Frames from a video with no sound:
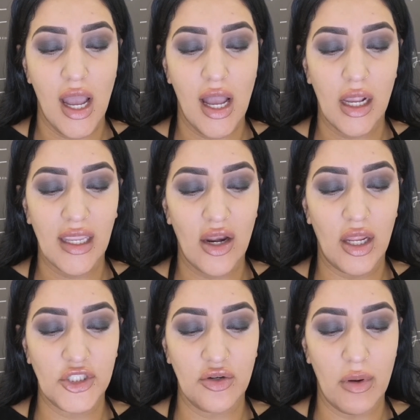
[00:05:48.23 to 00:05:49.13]
I can't
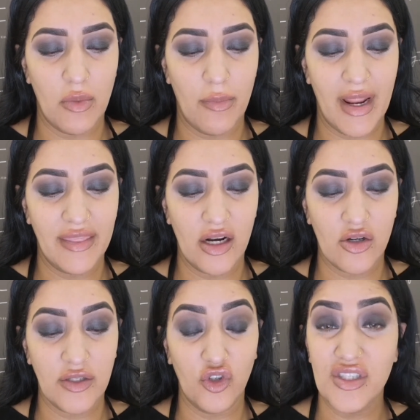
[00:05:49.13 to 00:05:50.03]
actually remember what brand they are
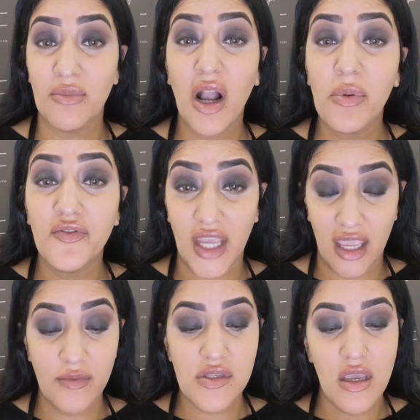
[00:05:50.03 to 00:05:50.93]
because I've used them a couple of
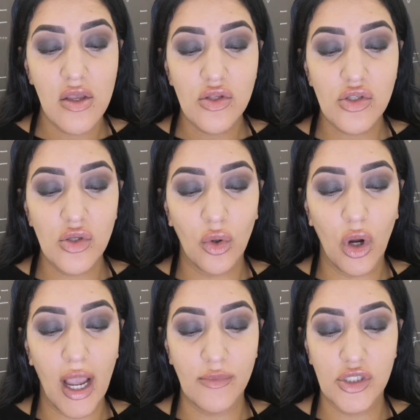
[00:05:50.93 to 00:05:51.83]
times,
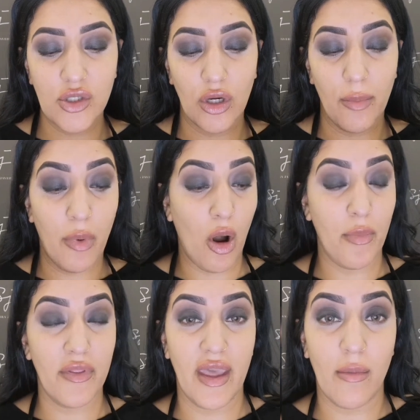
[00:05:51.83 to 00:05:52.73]
so I'm just going to
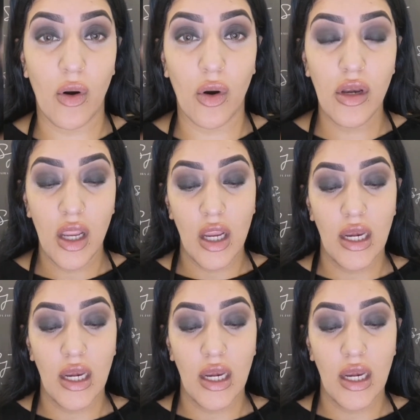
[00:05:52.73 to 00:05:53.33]
pop them on.